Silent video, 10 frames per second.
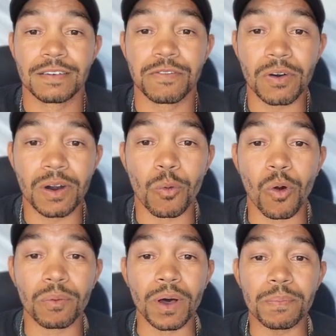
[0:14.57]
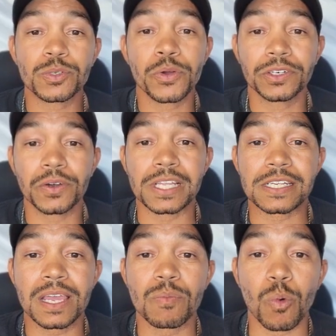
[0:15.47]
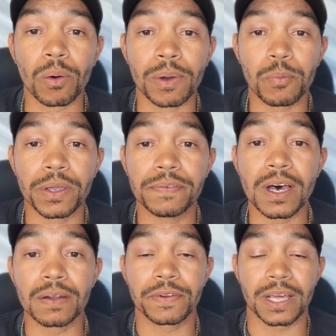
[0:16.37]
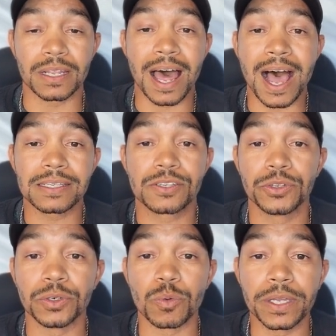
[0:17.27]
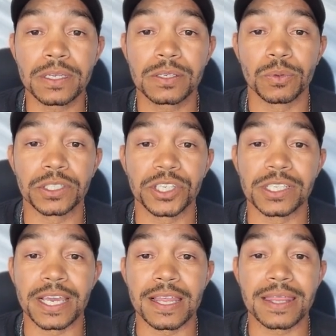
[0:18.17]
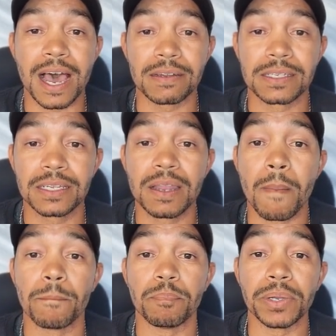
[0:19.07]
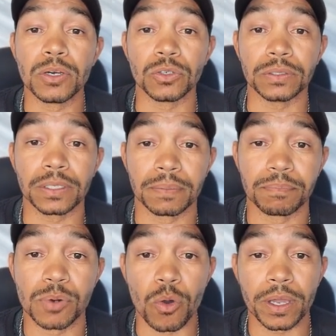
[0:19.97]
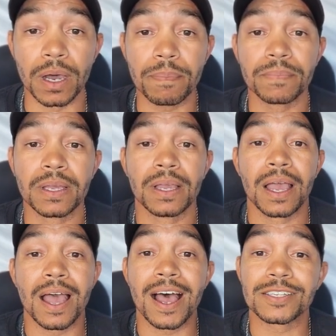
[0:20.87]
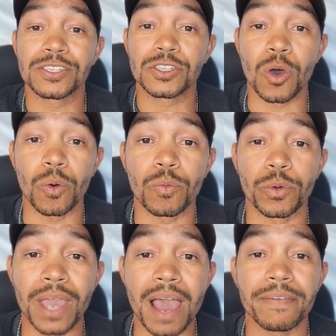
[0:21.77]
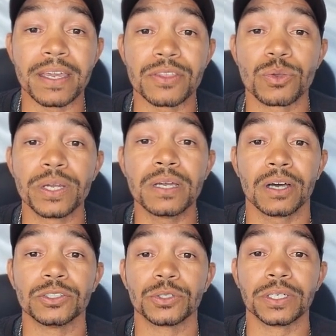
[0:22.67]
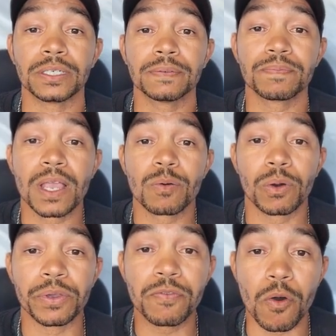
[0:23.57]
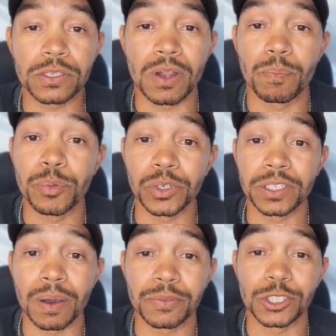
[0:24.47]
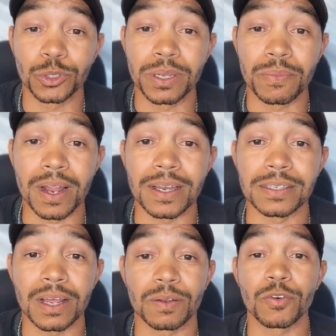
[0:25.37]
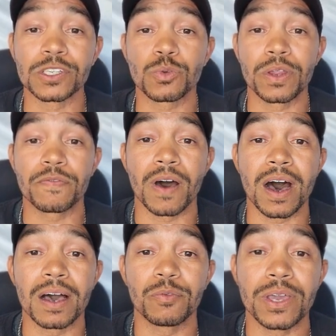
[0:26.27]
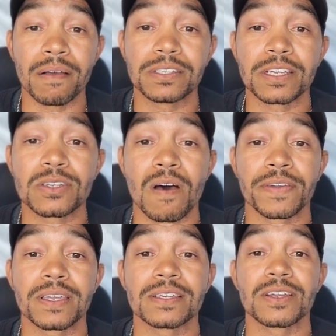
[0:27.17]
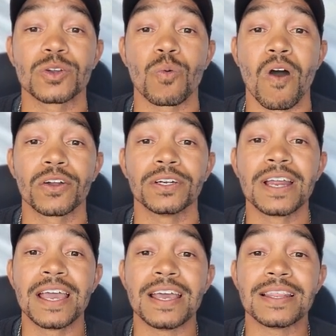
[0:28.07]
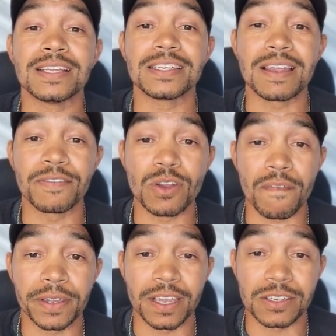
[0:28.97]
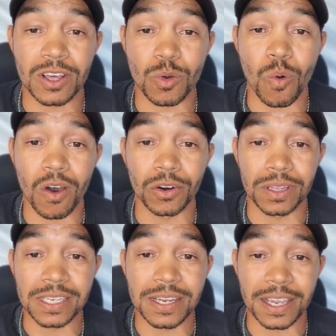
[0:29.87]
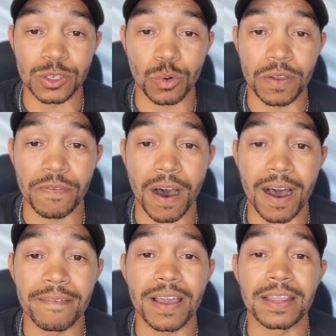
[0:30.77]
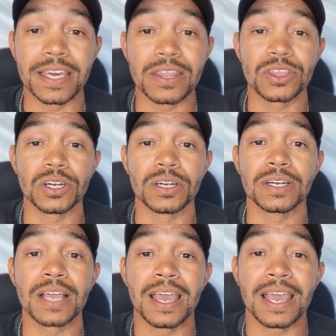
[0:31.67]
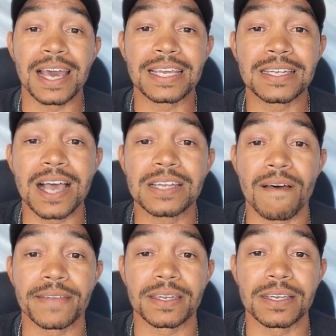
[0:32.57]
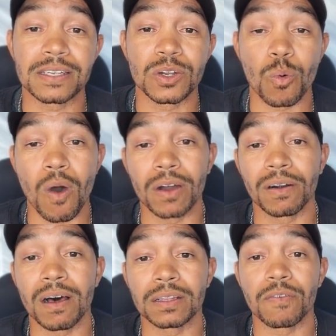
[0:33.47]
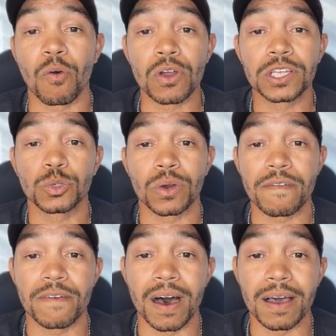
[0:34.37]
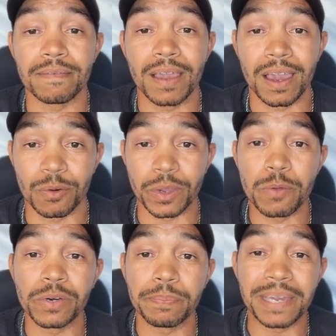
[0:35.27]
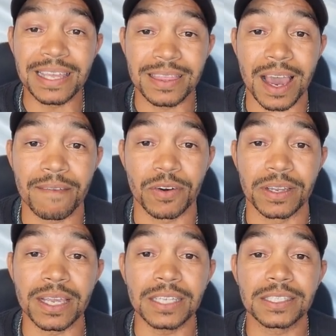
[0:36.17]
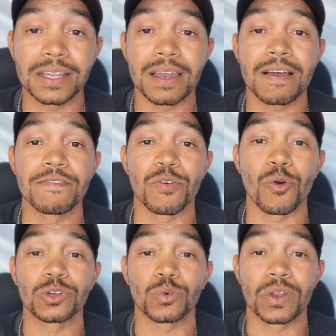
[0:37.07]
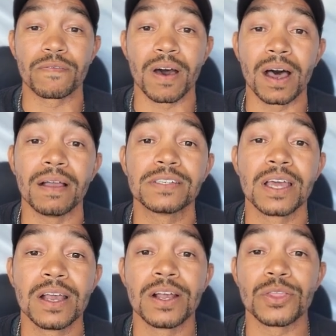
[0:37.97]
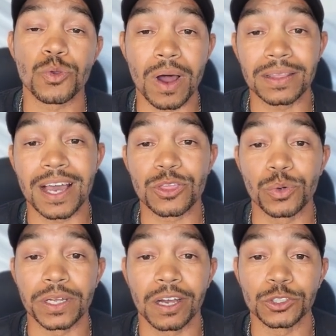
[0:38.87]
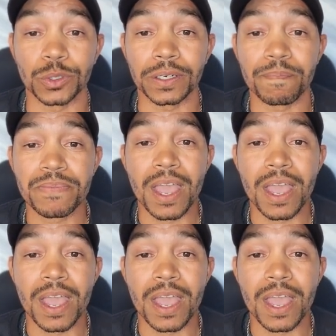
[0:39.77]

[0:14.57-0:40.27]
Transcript: For our warm-ups, we are doing the same warm-up we've done for the last 2 weeks, which is a 1,000 build broken up as so. We have a 300 where we focus on building up the streamline. On the first 25, we have 6 dolphin kicks underwater, then 7 dolphin kicks on the water on the second 25, then third, and then 9 dolphin kicks underwater on the fourth 25, and we repeat that for each set of 4 25s throughout that 300.